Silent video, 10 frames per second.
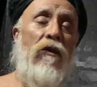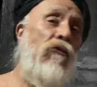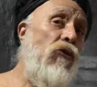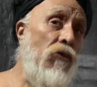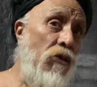
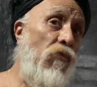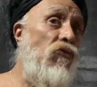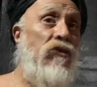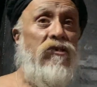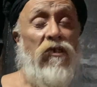You are a
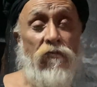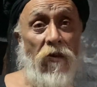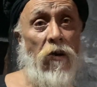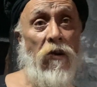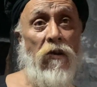bodhisattva.
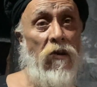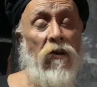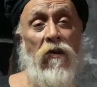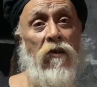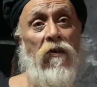
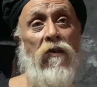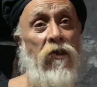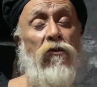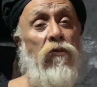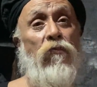You
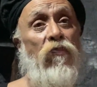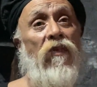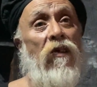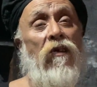know.